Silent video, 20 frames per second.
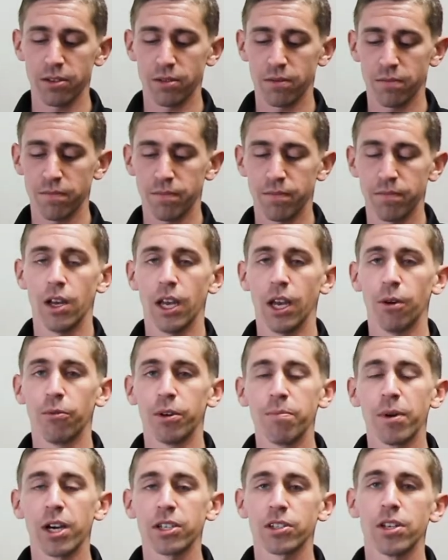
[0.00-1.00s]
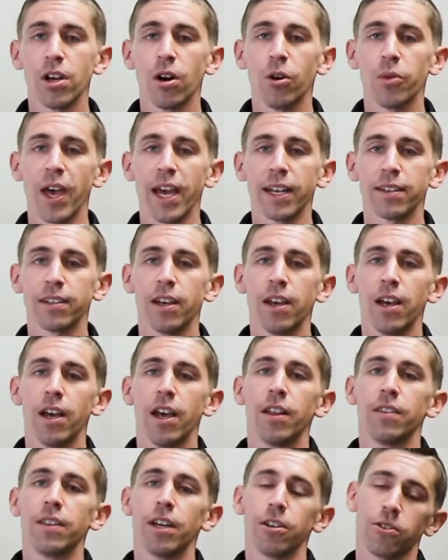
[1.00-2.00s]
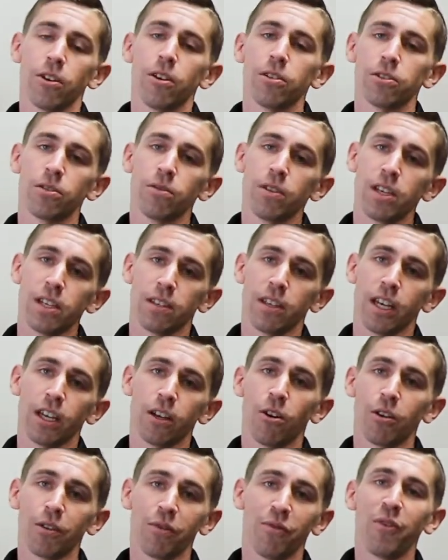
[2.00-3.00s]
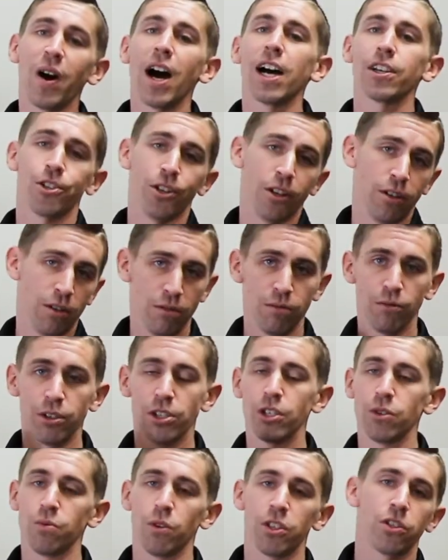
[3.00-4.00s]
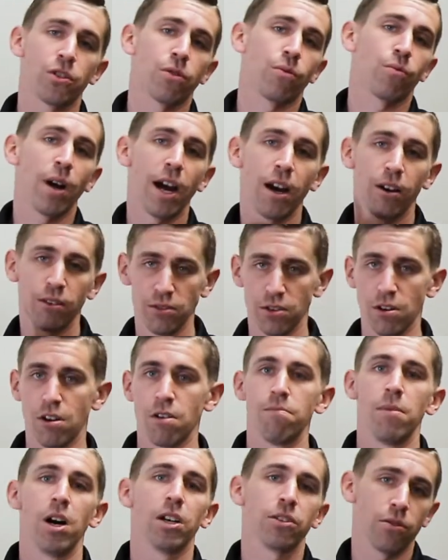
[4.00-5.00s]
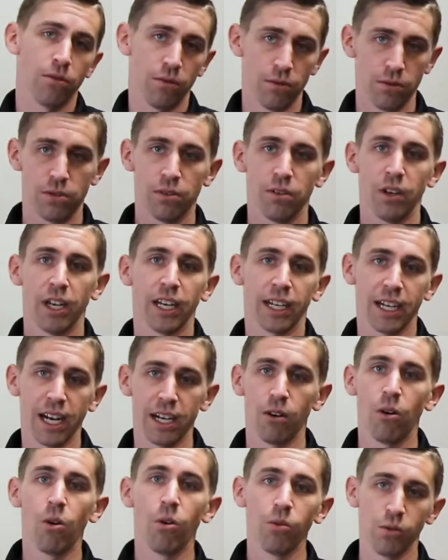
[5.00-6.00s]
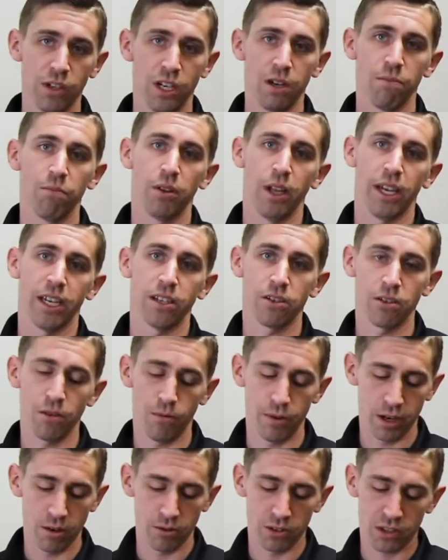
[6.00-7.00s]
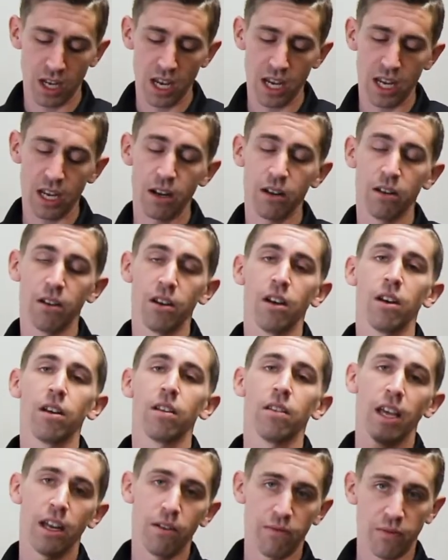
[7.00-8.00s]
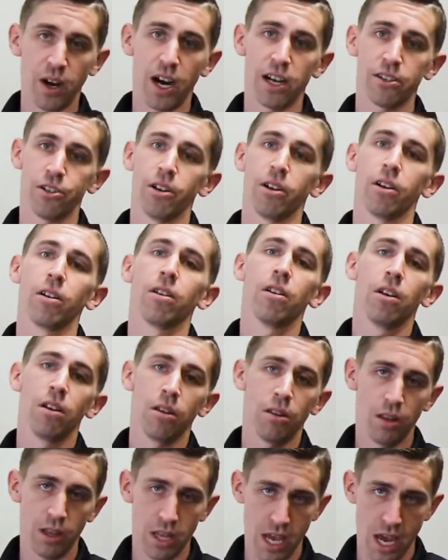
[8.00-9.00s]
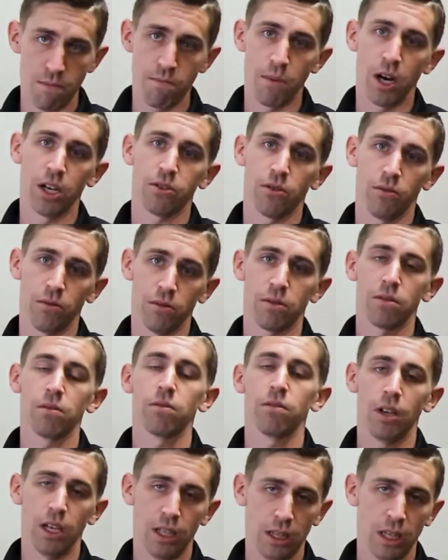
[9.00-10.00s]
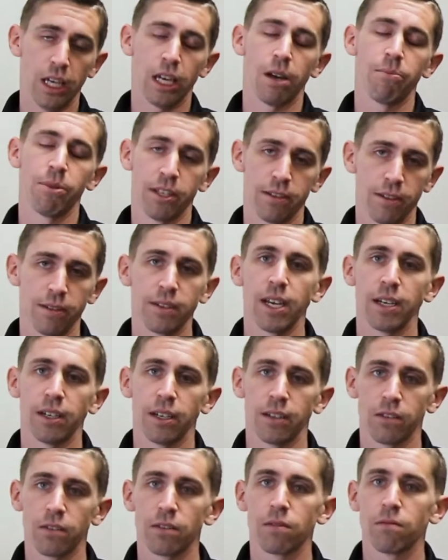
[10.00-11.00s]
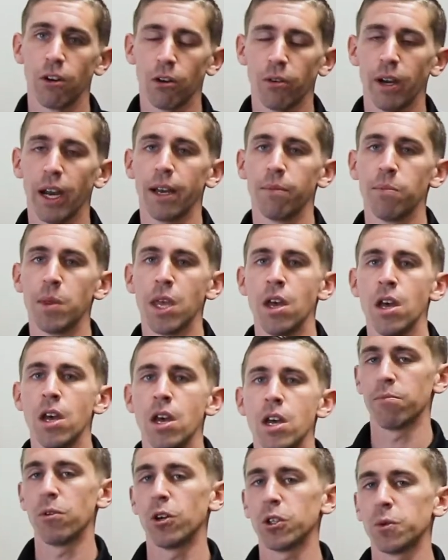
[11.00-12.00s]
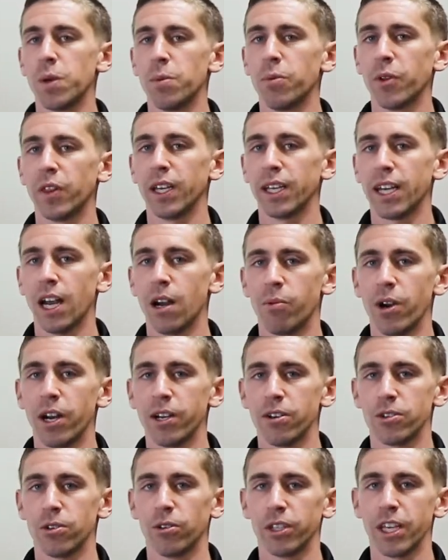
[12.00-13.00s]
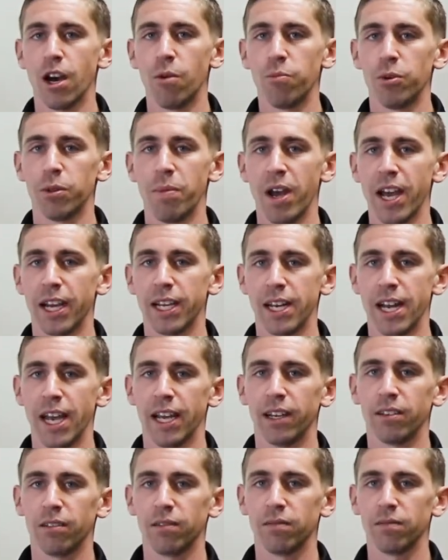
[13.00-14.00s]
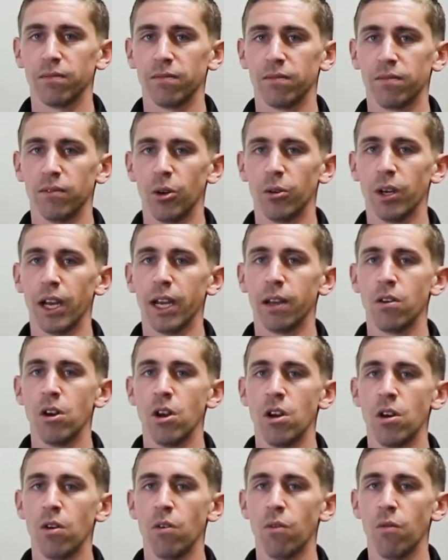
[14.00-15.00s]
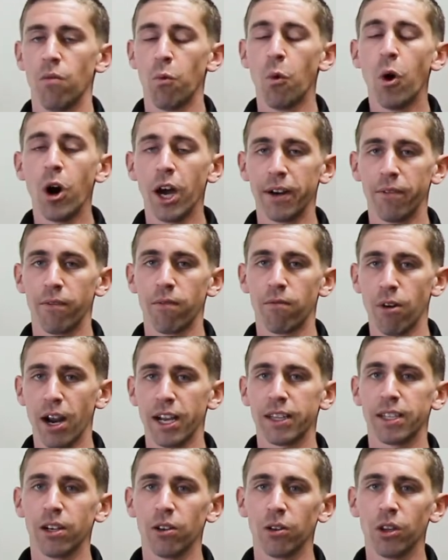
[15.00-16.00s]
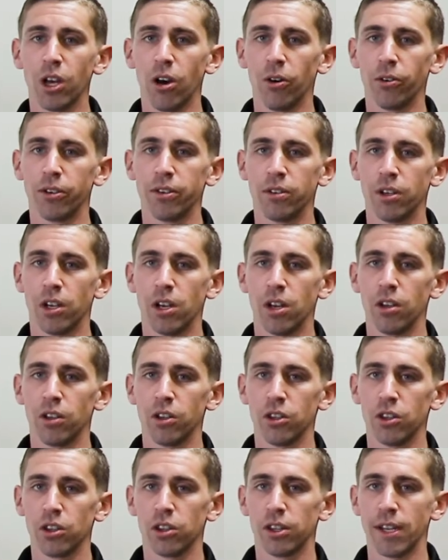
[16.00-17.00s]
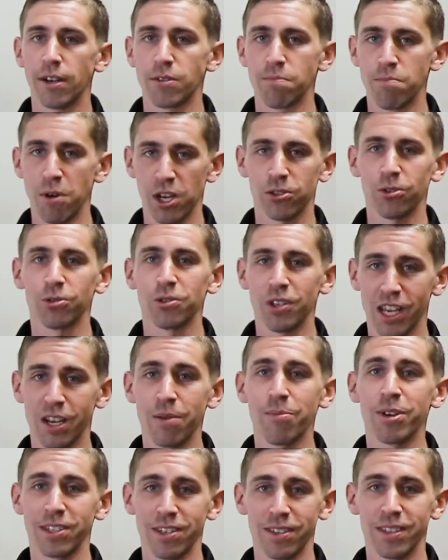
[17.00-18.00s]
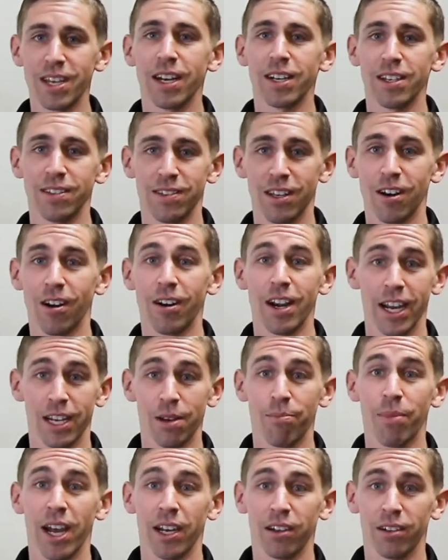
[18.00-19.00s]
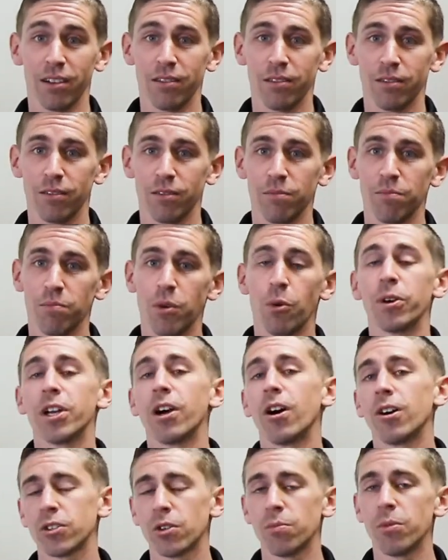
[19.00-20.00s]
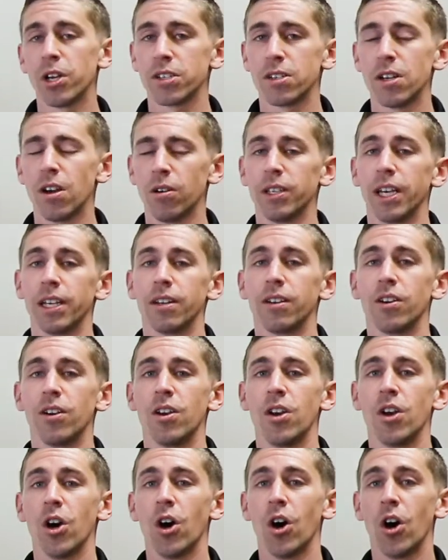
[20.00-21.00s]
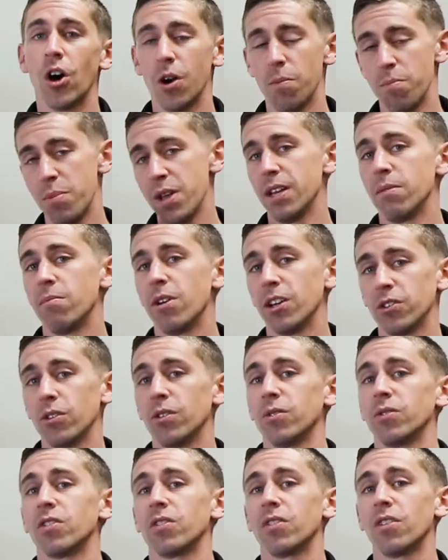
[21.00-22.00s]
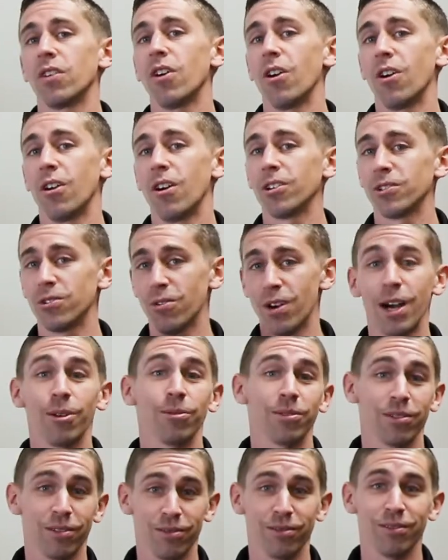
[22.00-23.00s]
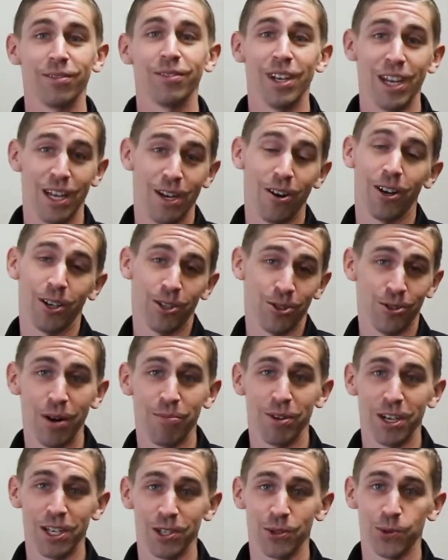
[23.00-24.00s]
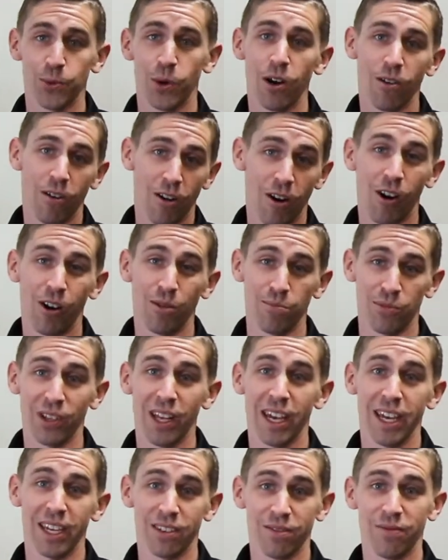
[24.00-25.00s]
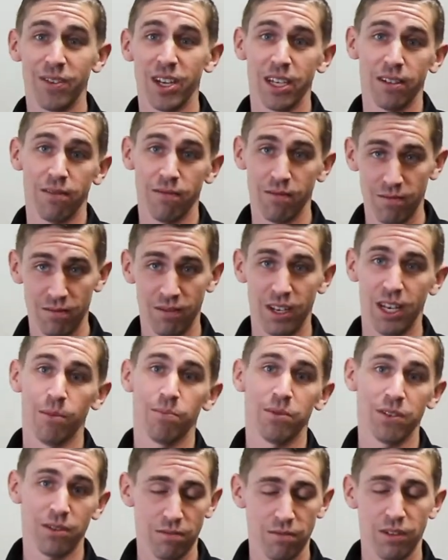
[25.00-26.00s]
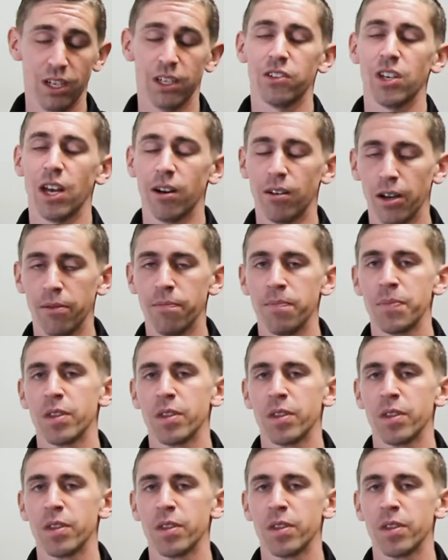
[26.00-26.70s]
And we must know that there's also this thing called fascia, which is what surrounds our muscles and it kind of holds it in place. So we go skin, then fascia, then muscles, and ligaments and tendons, okay? Most people think chiropractors only help with back and neck, okay? One, right there alone, there's muscles, ligaments, and tendons in our neck and back. But we also must know that our big muscles are also out in our extremities as well, our arms, legs, feet, hips, etc.